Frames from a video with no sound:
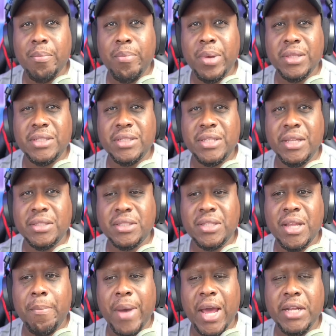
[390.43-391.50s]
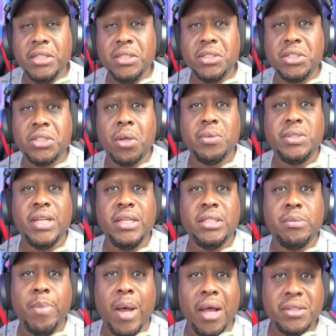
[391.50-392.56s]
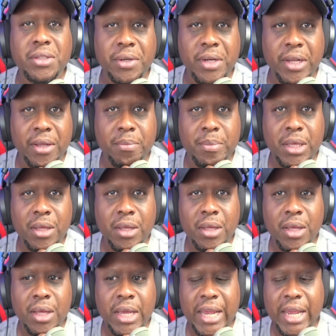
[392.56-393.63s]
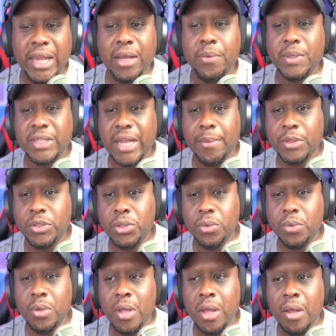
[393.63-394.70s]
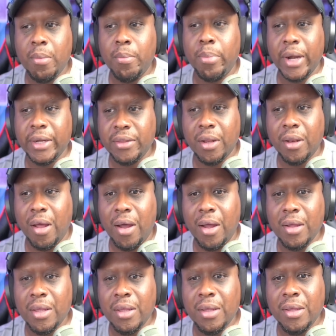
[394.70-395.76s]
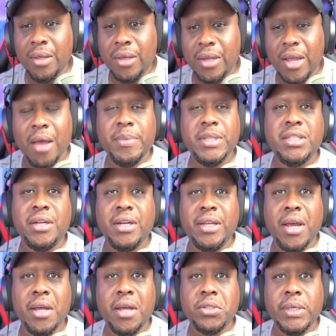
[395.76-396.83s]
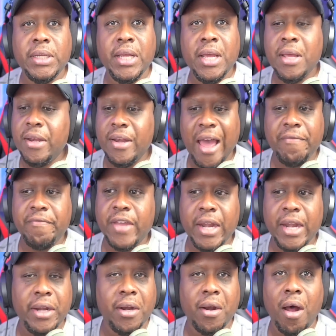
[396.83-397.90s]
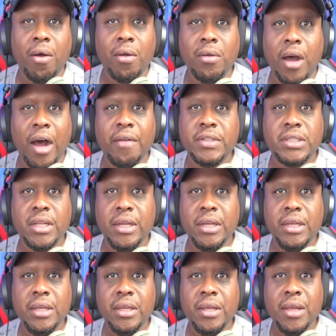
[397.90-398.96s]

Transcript: but since somebody so say sponsored him, he was able to break the law, come into the country, not vetted at all, obviously,